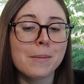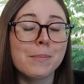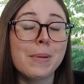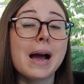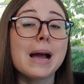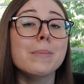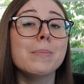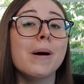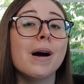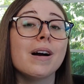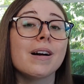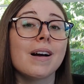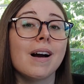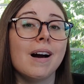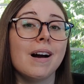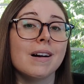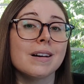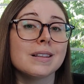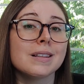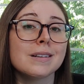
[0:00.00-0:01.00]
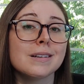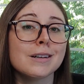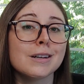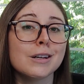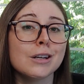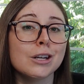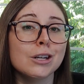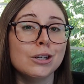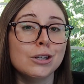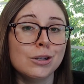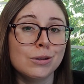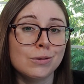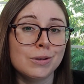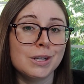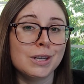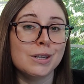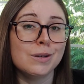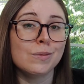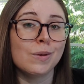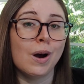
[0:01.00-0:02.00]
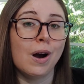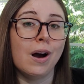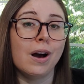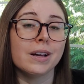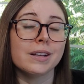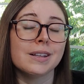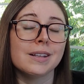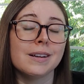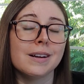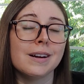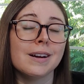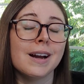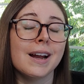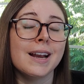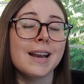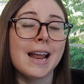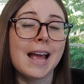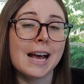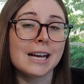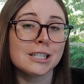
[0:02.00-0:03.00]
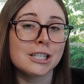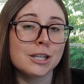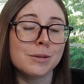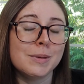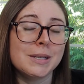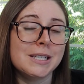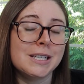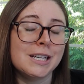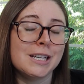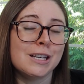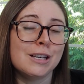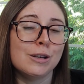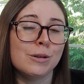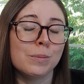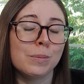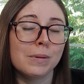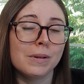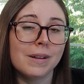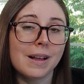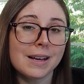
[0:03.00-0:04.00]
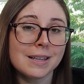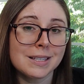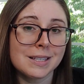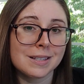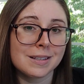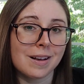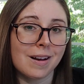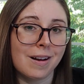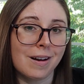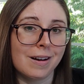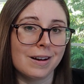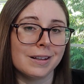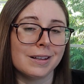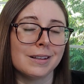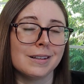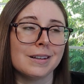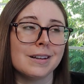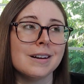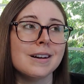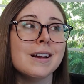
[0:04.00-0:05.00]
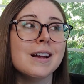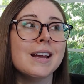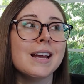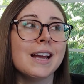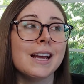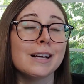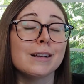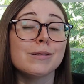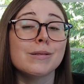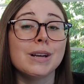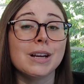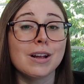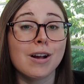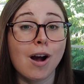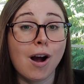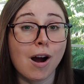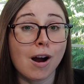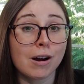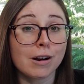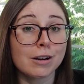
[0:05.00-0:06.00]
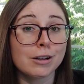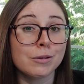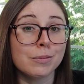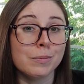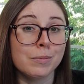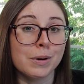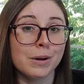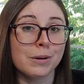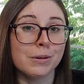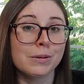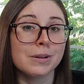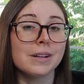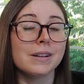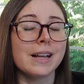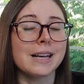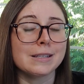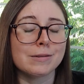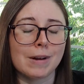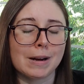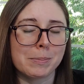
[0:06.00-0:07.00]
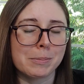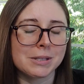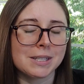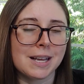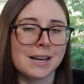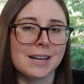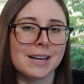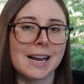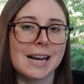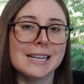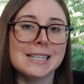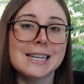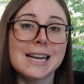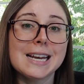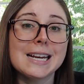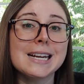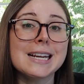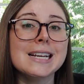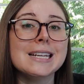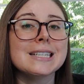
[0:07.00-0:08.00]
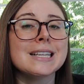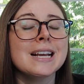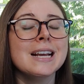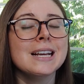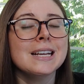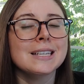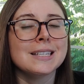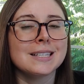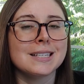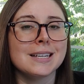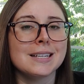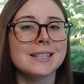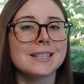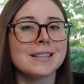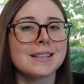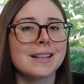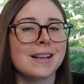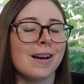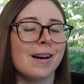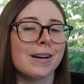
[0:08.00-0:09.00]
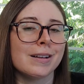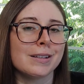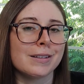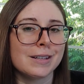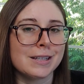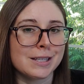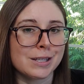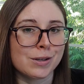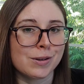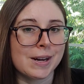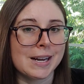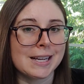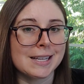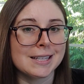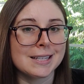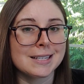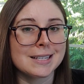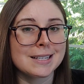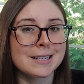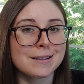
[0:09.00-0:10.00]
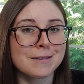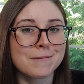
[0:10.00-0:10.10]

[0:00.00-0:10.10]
BIPOC author, new to you author, and LGBTQ plus author, including hard mode code less represented identities since the author is trans.